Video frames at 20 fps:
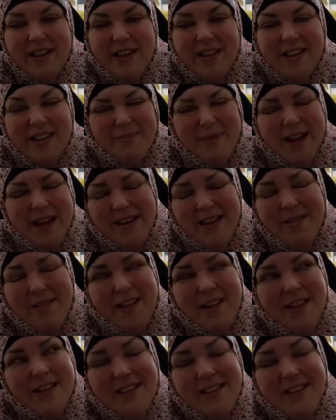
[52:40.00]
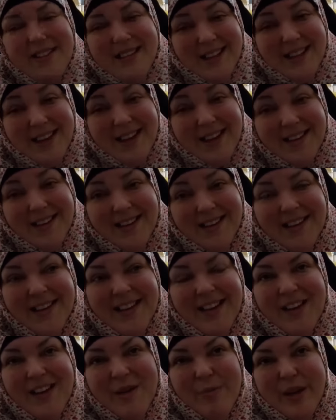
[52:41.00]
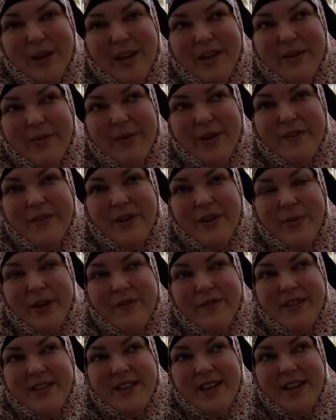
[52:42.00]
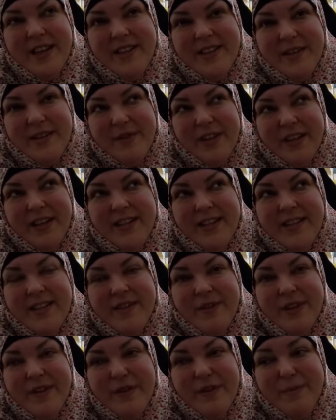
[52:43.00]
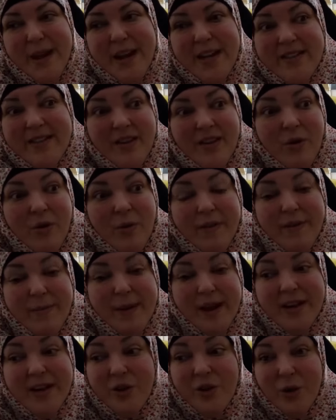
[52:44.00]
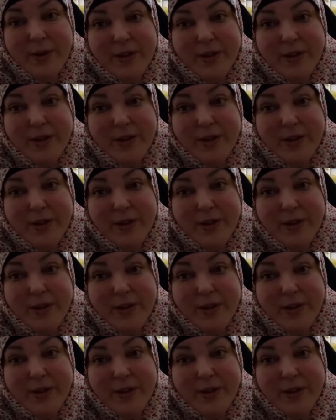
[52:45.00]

that they say that, but whenever your wife is sick, it's different. Like it's different if the man is always